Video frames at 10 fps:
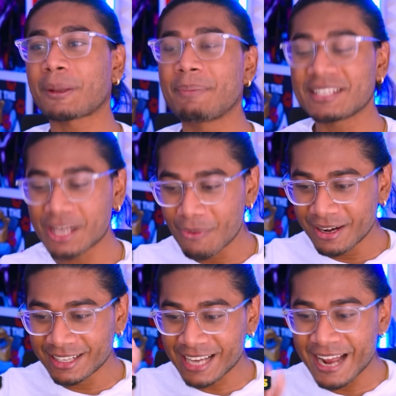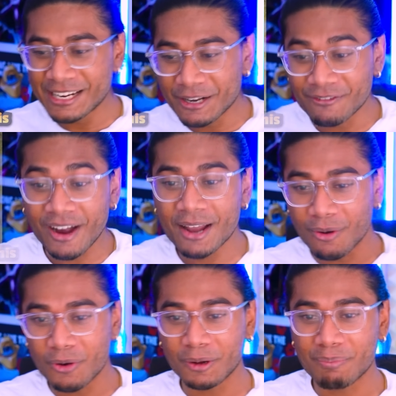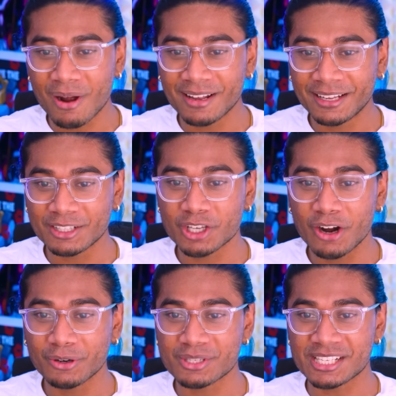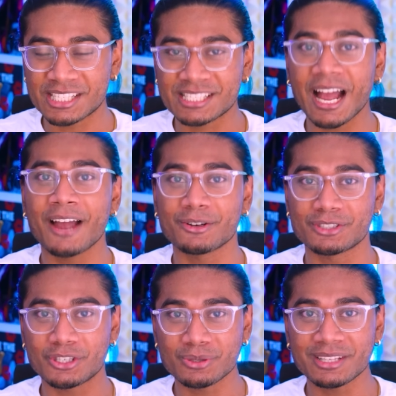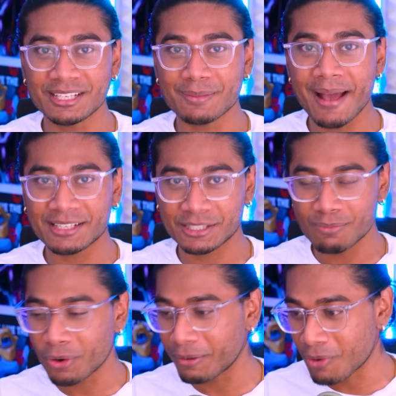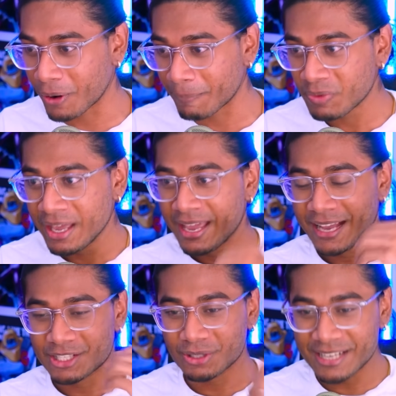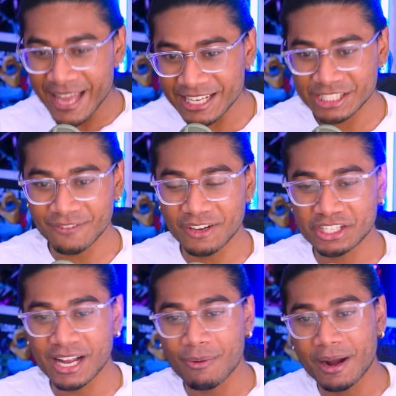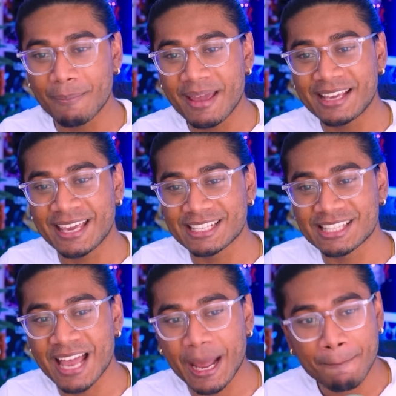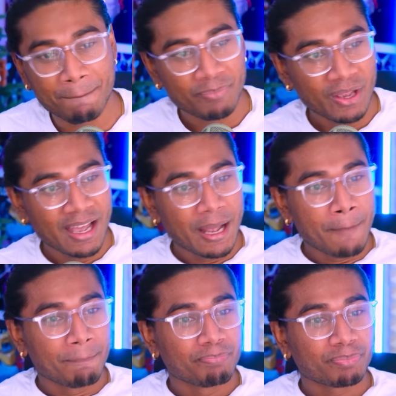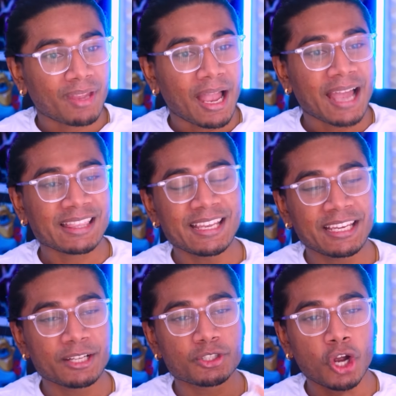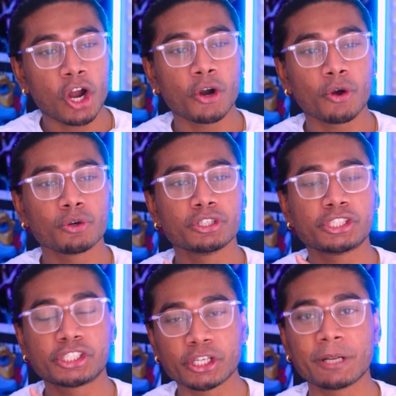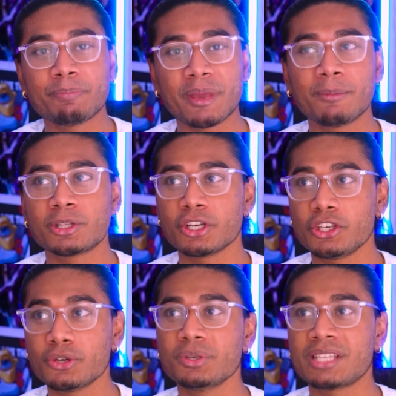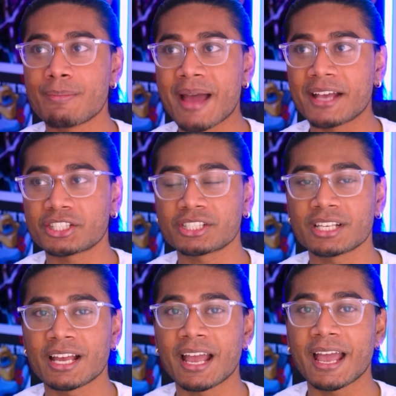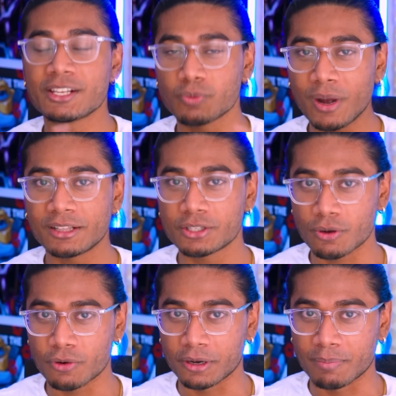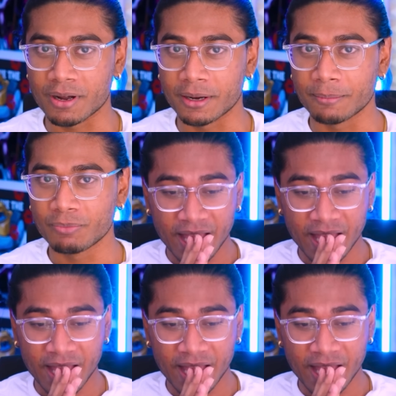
Because I want to kind of divide Ogerpon and Kintaro's styles using these masks more and more. And so the next division I want to make is that I think Kintaro shouldn't be able to use the masks as well as Ogerpon.